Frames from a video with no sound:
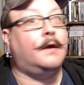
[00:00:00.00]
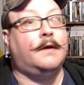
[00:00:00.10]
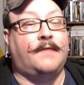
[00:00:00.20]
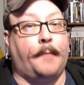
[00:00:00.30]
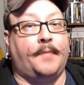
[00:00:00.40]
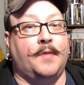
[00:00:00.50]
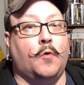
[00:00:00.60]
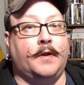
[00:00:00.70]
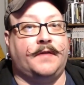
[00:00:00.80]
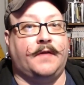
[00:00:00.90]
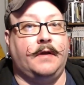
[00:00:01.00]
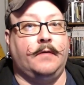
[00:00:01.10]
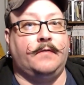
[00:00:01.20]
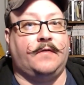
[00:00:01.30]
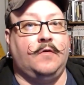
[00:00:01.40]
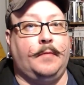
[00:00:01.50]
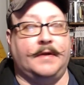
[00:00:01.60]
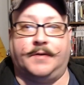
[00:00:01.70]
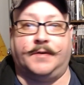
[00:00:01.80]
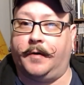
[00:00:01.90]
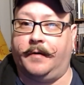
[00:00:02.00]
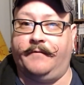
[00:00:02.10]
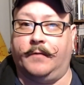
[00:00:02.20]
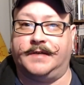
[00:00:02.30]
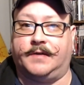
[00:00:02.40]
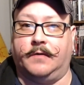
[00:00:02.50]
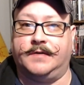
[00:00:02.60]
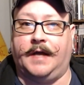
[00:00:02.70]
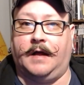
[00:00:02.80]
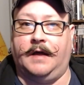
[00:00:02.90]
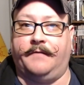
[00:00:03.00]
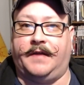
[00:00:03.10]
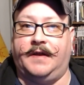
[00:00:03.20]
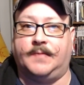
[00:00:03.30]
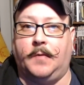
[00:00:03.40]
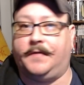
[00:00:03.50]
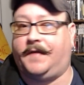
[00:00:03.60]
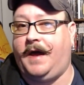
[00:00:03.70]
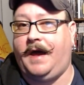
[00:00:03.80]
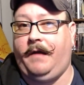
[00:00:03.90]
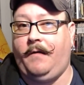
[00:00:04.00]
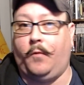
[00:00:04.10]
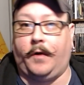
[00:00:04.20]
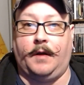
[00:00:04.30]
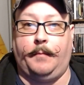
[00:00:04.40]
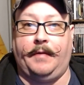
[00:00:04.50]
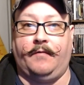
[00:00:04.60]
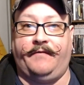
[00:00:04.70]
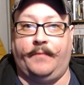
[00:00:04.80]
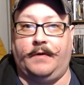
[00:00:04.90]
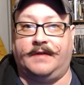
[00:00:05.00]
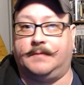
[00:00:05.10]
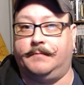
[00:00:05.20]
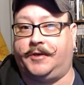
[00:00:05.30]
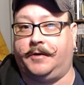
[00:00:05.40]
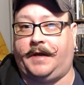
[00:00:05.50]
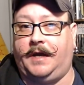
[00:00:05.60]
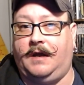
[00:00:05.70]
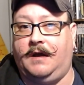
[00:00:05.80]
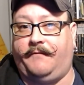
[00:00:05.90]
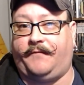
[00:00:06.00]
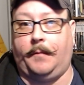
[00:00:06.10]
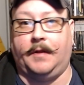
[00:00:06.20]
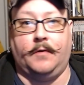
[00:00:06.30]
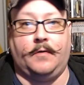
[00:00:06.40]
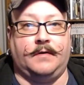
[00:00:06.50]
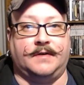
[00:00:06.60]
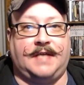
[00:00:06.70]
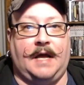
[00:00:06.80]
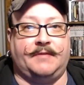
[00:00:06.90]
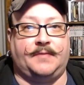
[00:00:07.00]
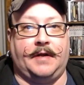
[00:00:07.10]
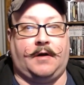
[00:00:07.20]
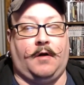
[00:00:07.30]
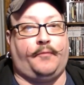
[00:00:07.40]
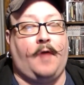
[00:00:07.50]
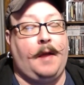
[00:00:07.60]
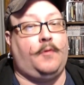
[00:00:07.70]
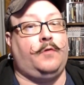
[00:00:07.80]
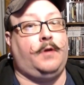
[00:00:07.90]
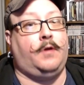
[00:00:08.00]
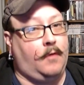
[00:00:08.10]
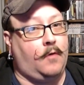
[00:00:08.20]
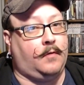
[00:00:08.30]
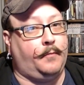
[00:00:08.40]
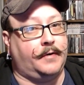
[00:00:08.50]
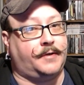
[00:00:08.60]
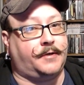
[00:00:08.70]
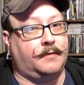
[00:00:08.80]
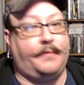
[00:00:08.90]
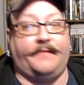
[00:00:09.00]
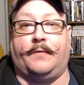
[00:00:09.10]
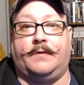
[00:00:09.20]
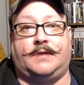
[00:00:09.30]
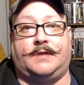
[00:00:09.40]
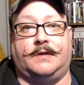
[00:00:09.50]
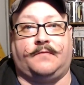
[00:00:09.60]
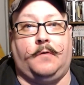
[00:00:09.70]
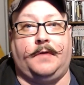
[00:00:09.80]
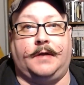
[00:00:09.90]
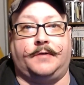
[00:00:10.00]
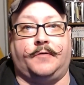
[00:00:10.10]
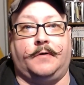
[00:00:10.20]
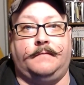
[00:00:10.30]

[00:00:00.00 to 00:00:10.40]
Top of the morning to you, YouTube. It's your buttery voiced host, HefTV, and today we're going to be reviewing some jerky from a local establishment called Primal Your Local Butcher. But first, let's roll the intro.